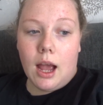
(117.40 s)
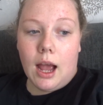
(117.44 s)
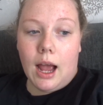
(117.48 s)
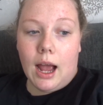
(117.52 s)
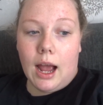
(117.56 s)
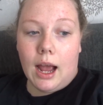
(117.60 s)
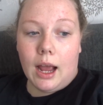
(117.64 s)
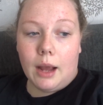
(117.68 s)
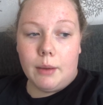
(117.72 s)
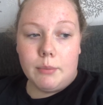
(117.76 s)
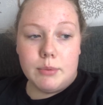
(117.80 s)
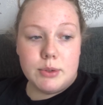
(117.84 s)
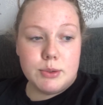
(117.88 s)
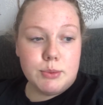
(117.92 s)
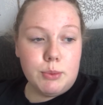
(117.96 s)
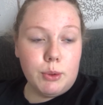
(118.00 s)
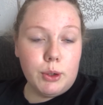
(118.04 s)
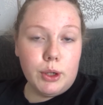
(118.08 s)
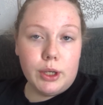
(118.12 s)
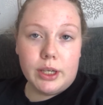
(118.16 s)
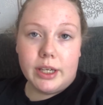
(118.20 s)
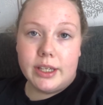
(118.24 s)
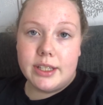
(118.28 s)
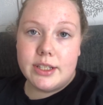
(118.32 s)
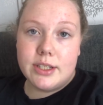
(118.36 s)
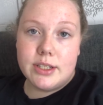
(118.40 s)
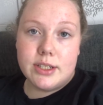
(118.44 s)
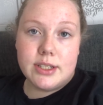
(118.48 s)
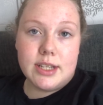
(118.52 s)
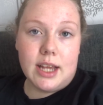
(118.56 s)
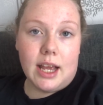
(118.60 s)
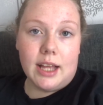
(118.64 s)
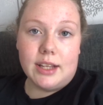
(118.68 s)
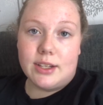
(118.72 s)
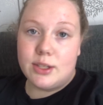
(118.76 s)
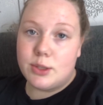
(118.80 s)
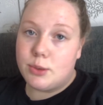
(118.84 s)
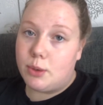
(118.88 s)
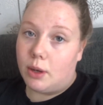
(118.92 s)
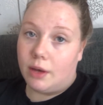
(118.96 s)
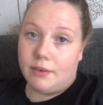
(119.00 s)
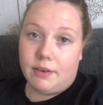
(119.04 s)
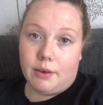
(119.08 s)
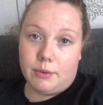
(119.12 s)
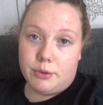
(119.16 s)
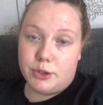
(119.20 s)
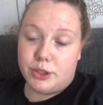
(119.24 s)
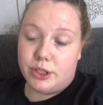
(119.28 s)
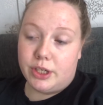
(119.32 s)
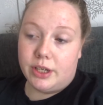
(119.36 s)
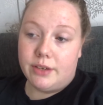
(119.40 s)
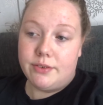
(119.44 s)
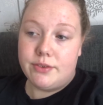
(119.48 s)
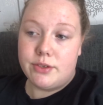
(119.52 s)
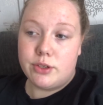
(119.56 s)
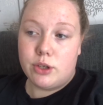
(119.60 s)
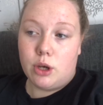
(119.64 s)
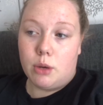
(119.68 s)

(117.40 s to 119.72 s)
I was working 10-12 hour shifts,